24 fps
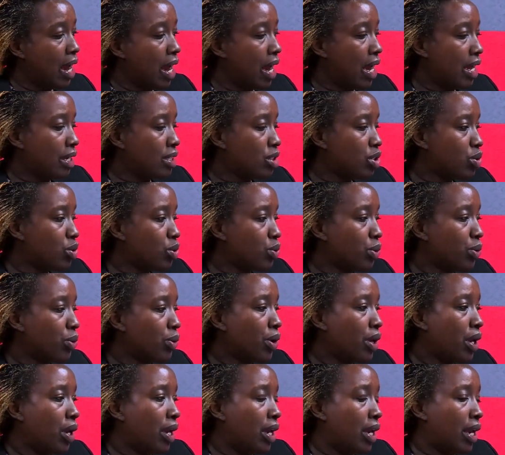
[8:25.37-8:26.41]
and so
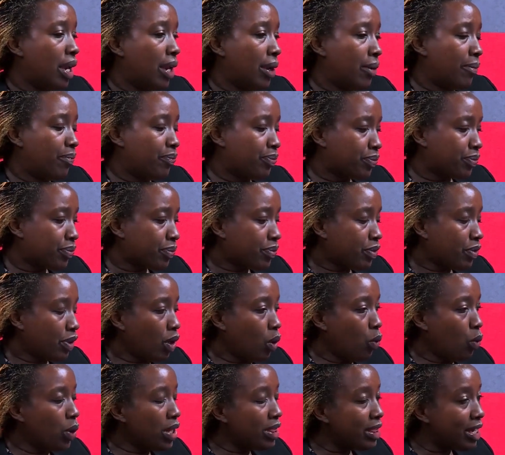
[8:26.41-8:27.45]

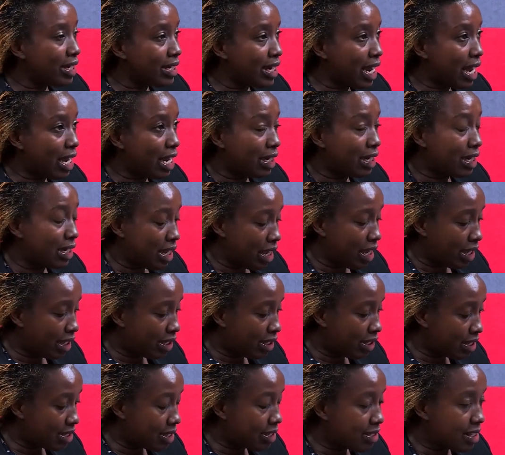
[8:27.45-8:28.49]
when the
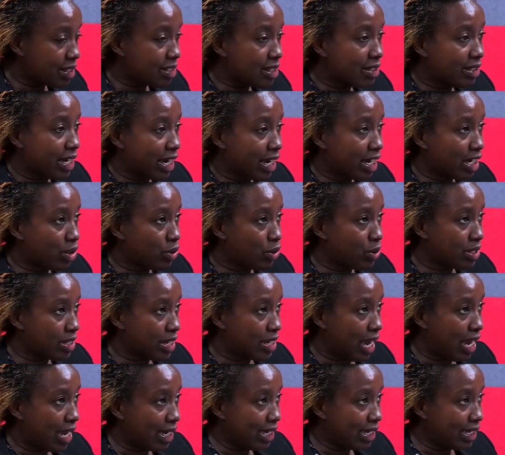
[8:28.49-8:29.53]
disease is diagnosed
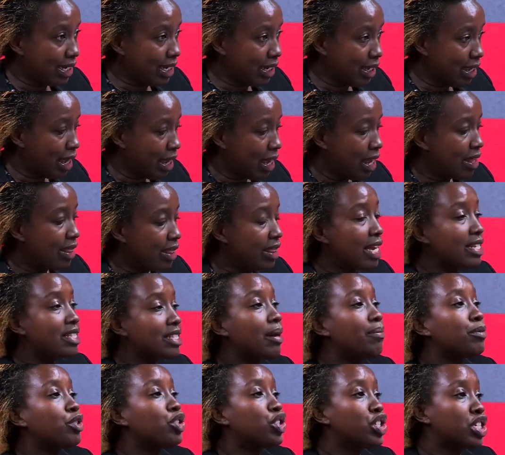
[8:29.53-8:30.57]
early, there are
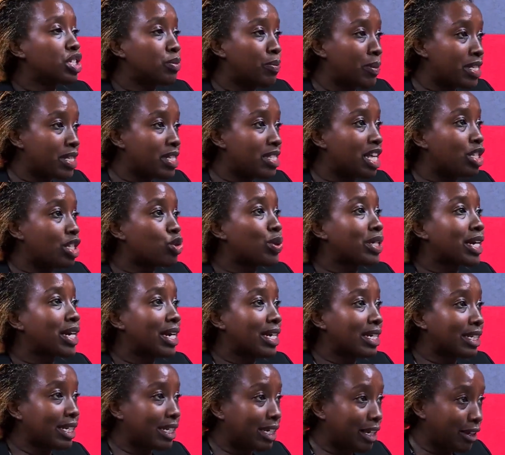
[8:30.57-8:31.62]
some treatments that we
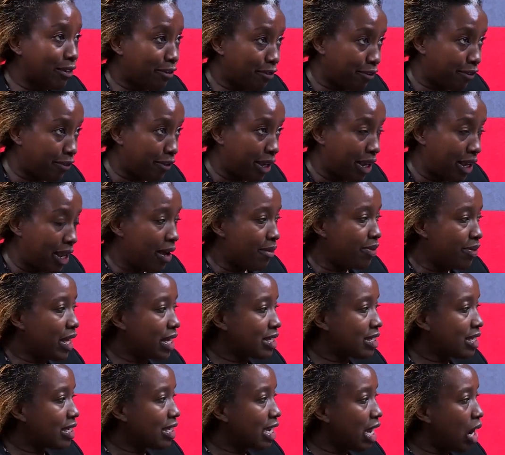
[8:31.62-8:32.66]
can give
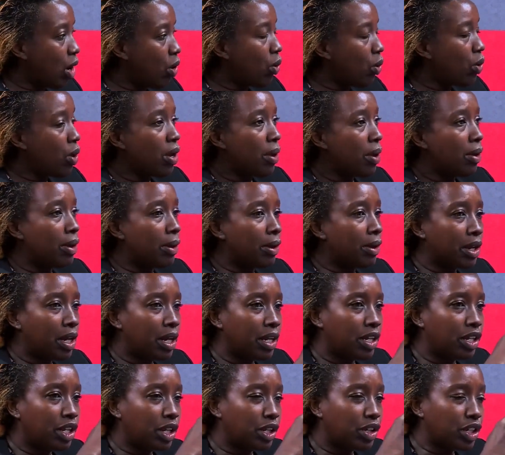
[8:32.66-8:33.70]
that now
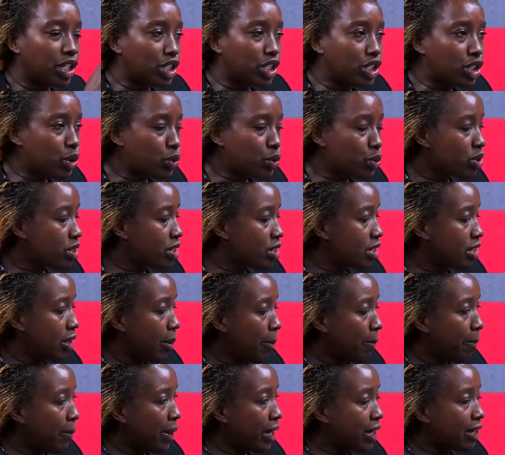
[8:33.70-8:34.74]
reduce the
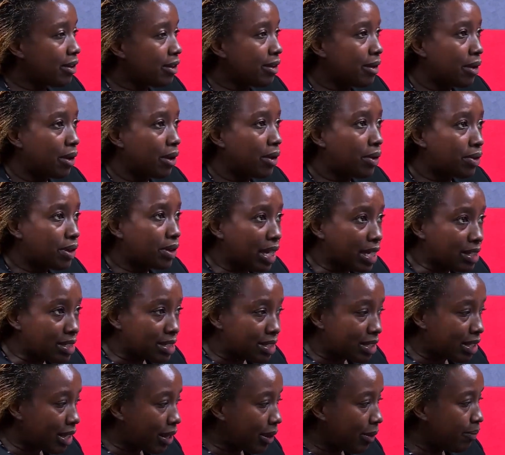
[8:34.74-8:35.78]
pain
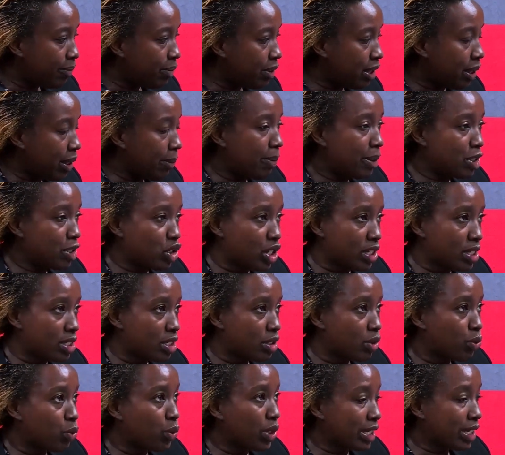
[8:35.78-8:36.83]
that the
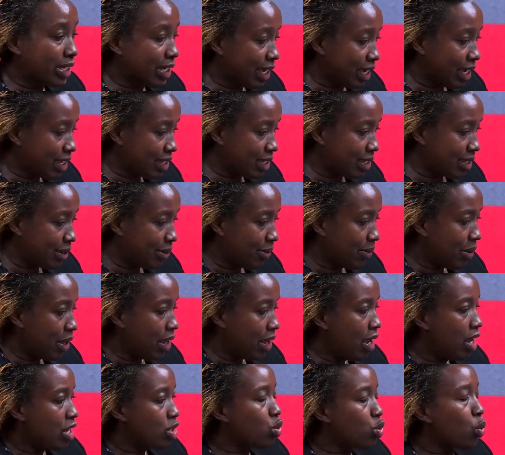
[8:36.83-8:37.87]
patient will get.
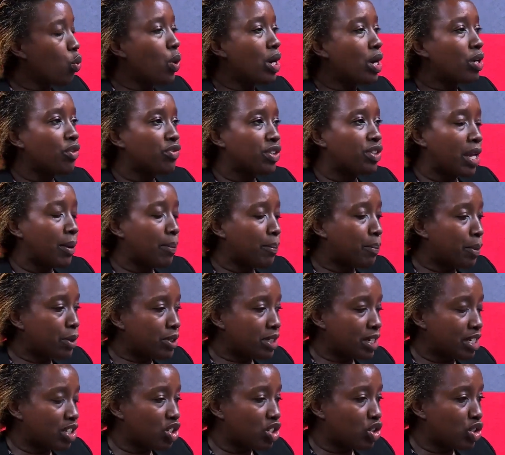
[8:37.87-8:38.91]
So one of the
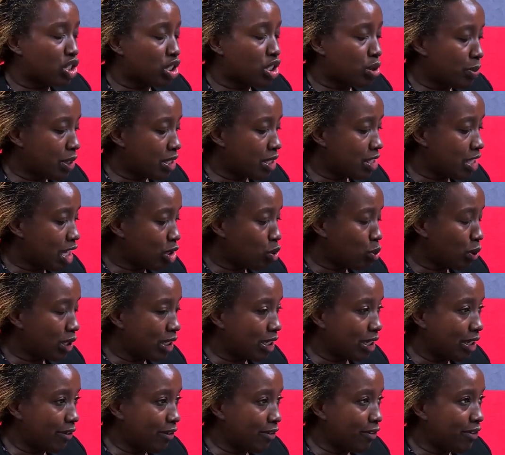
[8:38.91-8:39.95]
important treatments that we
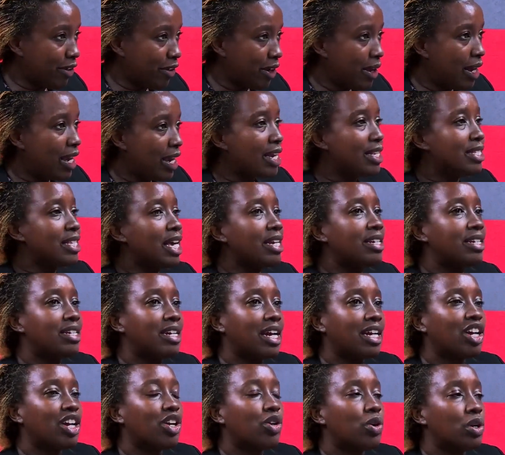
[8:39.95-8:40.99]
give is a
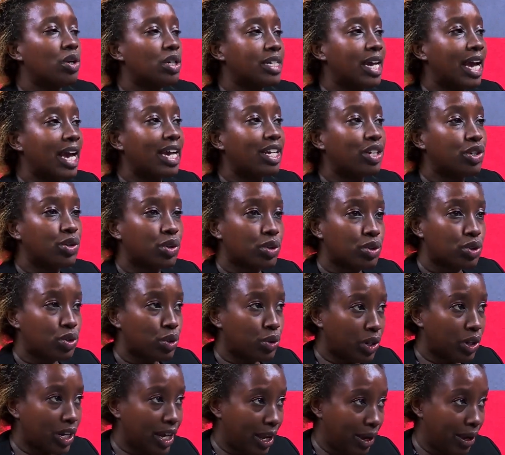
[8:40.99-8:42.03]
drug called
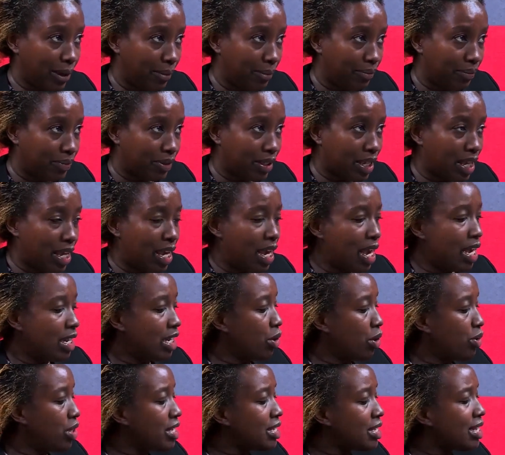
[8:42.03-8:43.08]
hydroxyurea.
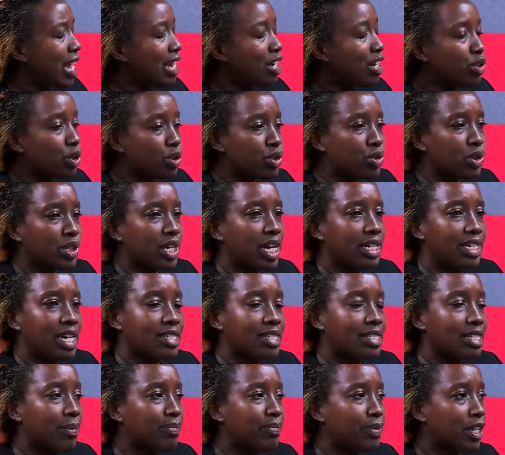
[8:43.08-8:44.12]
Now this hydroxyurea
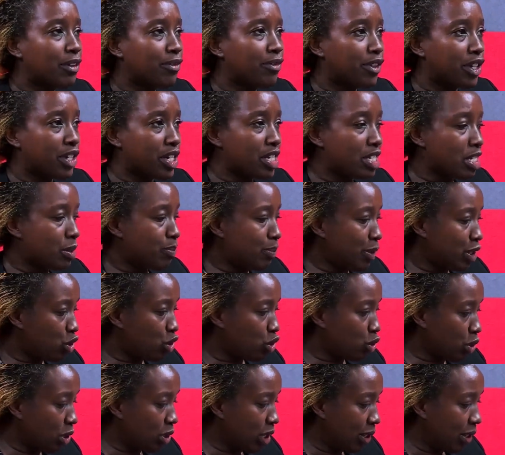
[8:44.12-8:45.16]
does something very
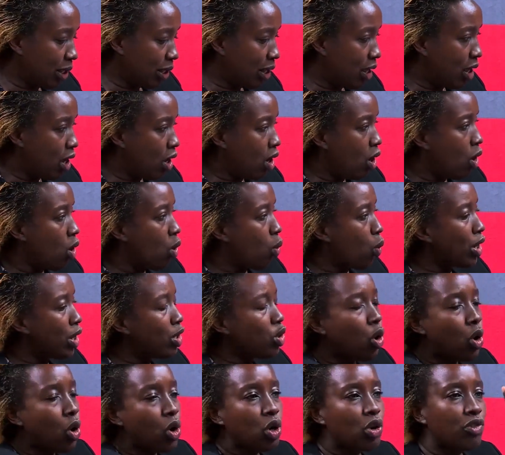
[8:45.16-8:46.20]
special.
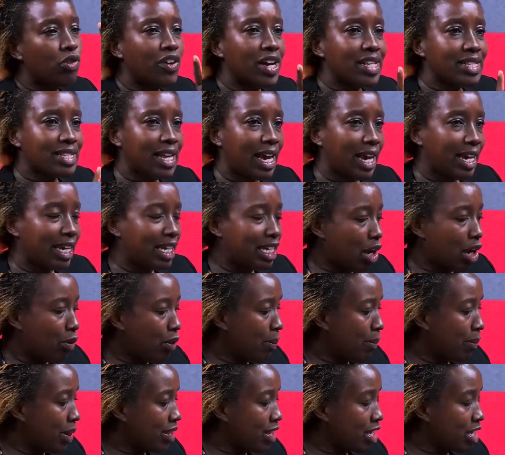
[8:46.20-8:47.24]
When all of us are in
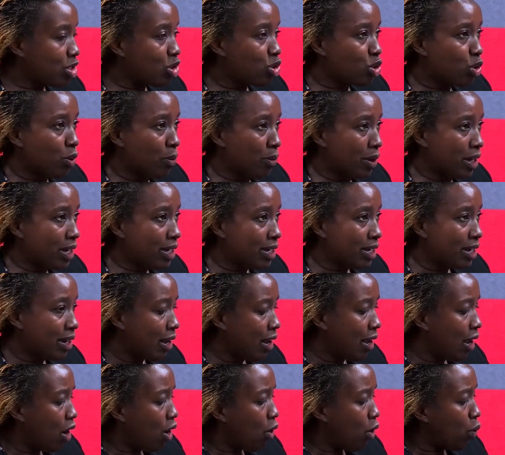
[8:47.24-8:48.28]
our mother's stomach,
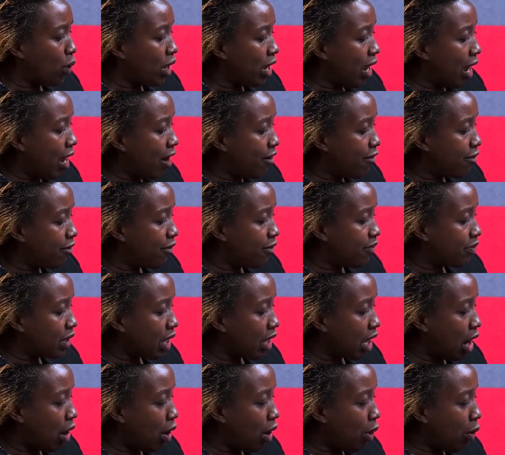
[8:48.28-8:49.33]
we have
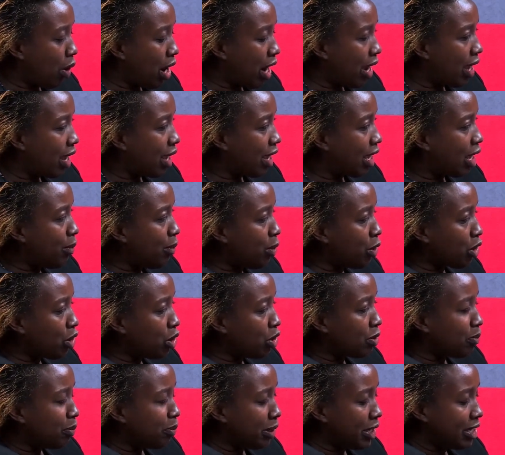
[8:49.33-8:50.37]
our
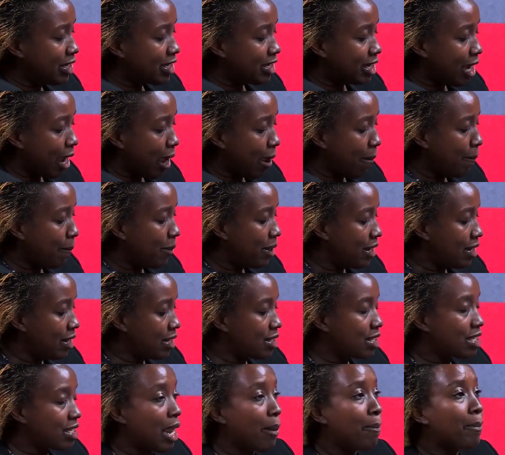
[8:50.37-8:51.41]
hemoglobin type
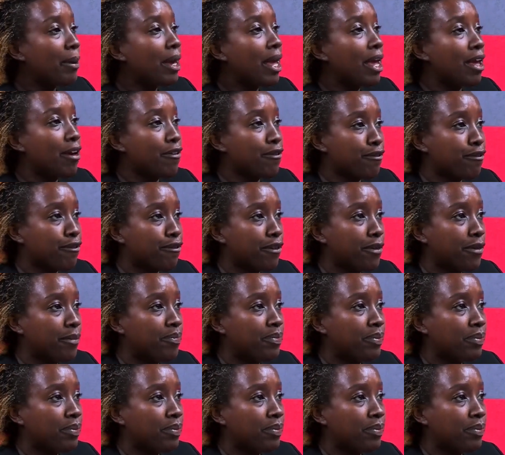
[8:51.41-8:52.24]
is type F,